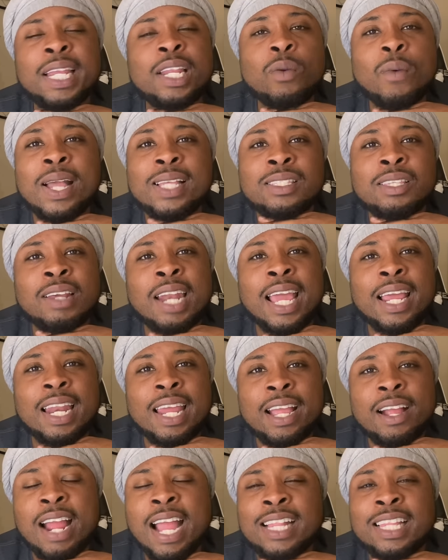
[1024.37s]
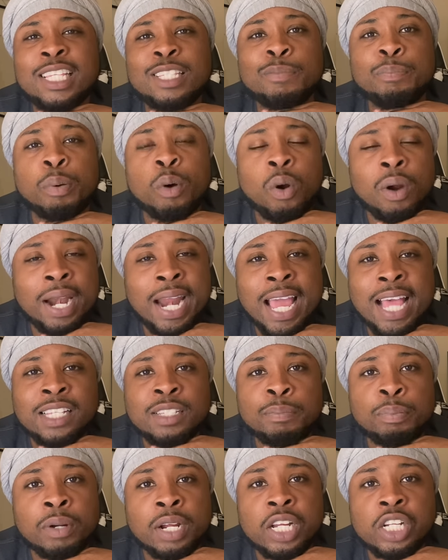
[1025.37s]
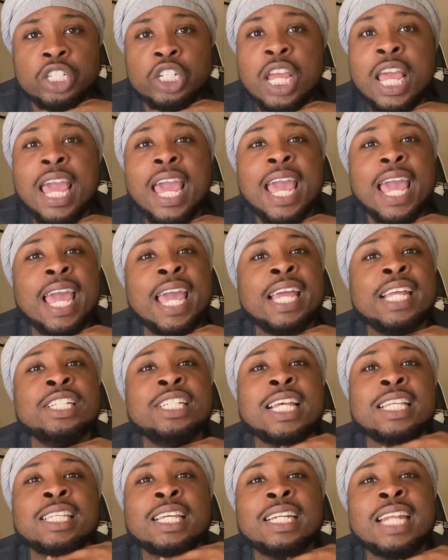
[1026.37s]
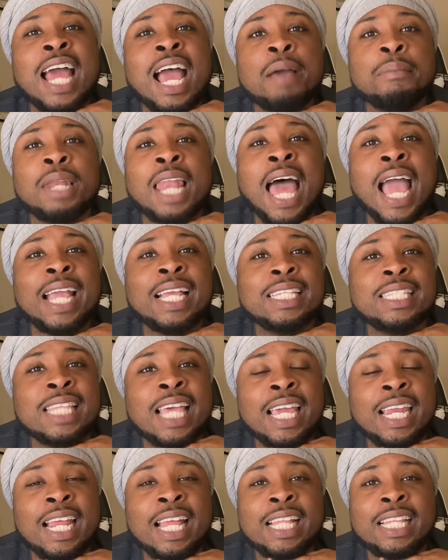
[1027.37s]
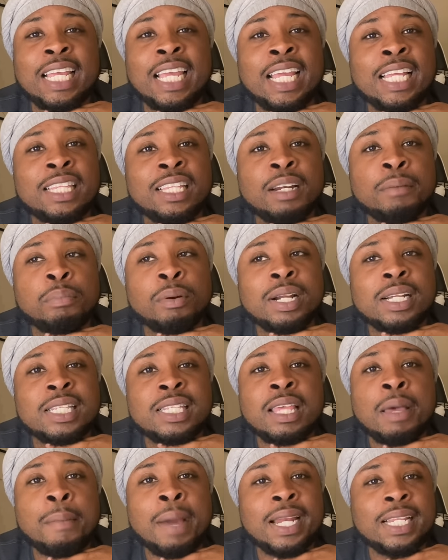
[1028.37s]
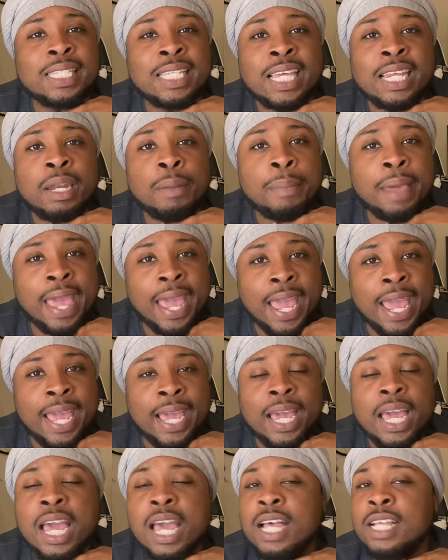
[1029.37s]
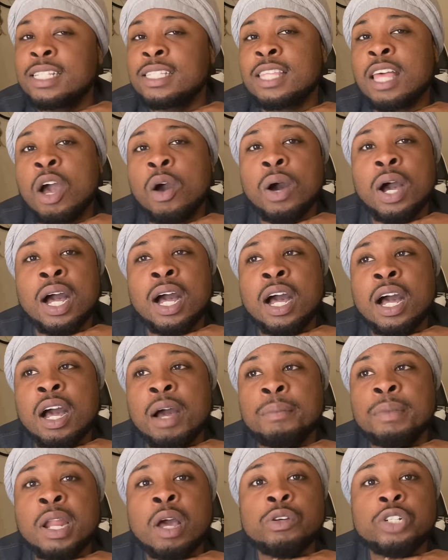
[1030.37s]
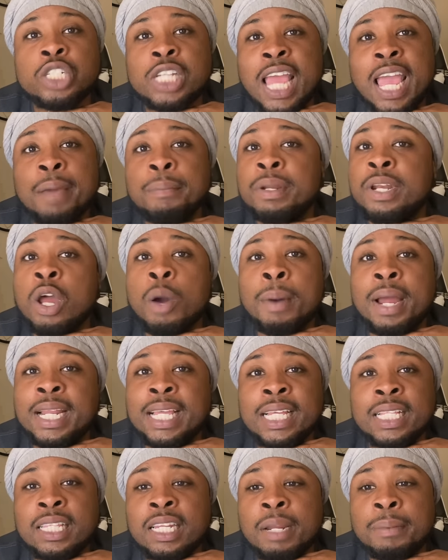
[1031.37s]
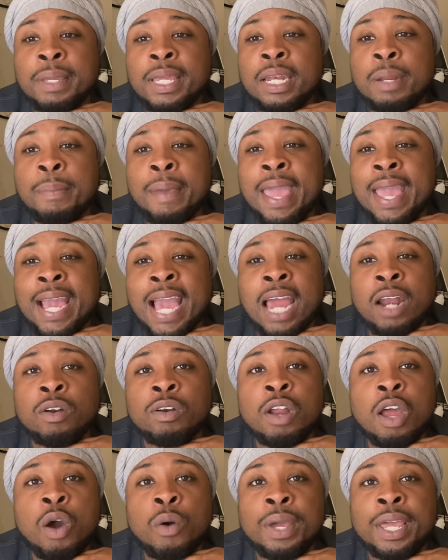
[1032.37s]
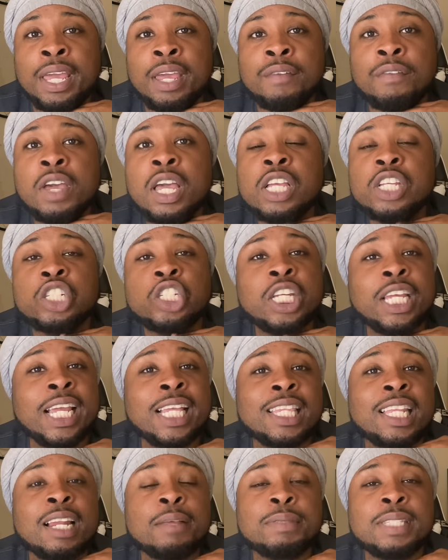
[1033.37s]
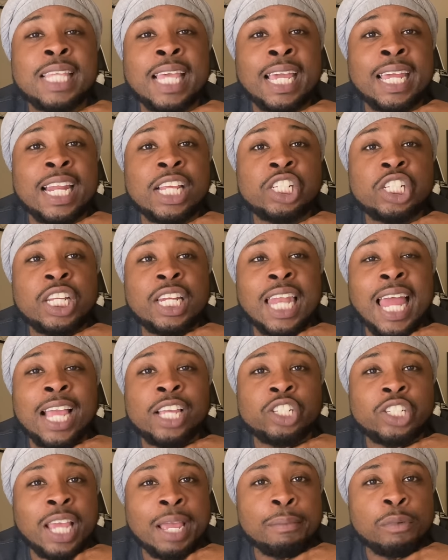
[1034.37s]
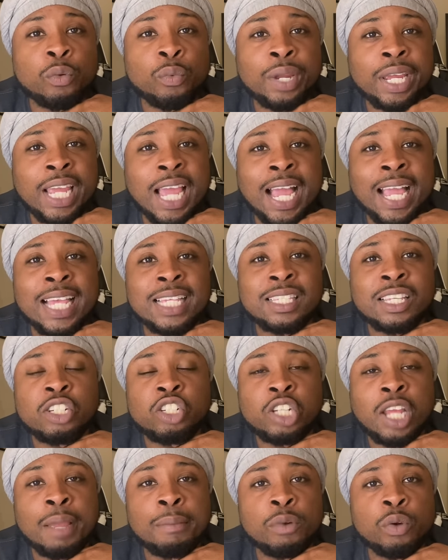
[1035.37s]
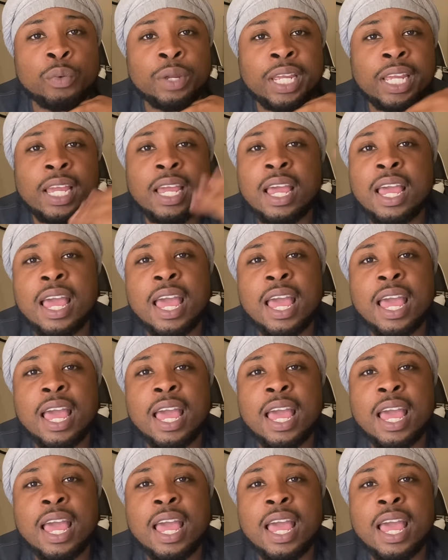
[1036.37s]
anyway, so they there at this boring ass brunch. And Jessica Dime lie and say that at the end of the brunch, somebody's getting a bag. So no shade, but nobody ended up getting a bag. I don't know if she ended up saying that she likes Shay Marie, I guess because Shay Marie,